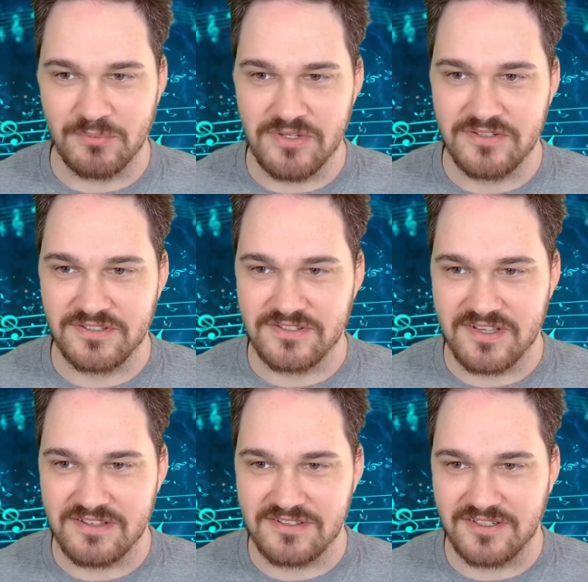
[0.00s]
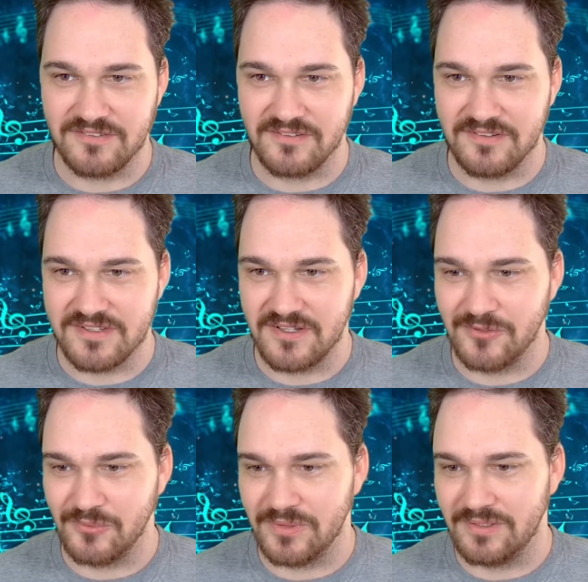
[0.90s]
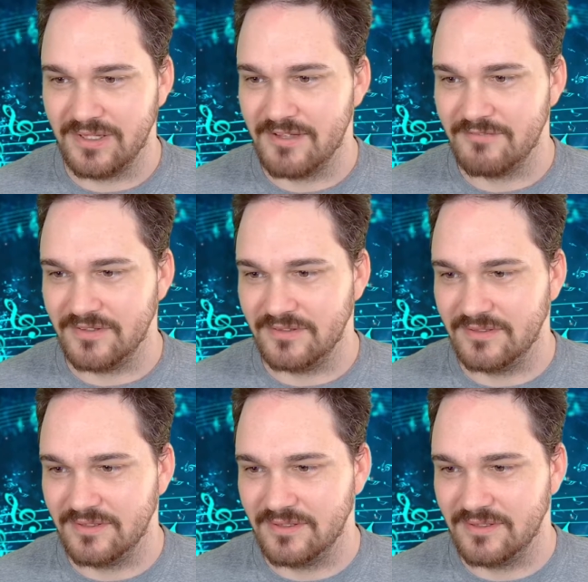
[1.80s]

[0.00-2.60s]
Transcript: Music just has it under the title 111